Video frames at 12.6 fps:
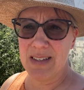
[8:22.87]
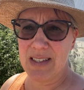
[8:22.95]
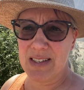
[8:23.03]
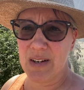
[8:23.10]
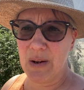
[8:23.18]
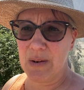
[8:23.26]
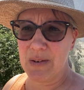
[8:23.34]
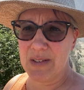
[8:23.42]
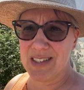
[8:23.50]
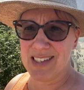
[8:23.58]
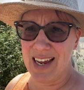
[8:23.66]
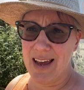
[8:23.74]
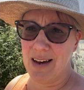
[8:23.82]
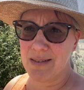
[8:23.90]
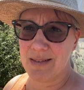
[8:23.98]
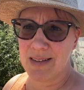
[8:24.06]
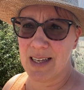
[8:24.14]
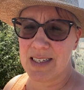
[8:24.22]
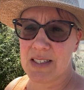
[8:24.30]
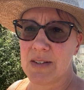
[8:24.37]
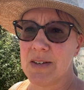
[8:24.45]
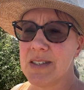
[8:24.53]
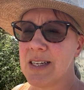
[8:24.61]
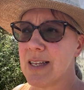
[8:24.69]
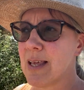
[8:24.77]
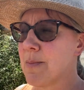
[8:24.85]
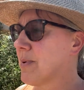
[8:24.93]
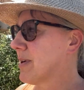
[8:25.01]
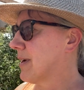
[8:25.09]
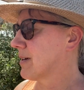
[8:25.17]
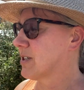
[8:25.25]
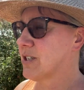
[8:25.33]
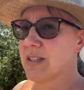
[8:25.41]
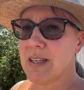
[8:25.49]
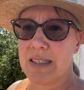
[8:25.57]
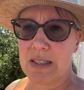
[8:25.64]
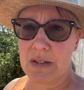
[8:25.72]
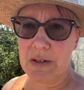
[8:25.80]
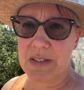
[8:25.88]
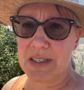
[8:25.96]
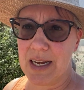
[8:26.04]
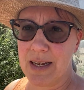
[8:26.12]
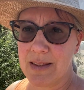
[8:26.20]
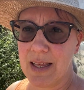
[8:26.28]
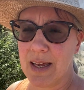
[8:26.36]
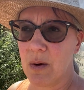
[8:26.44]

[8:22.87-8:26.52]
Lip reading: slowed down. They slowed down their production. They slowed down their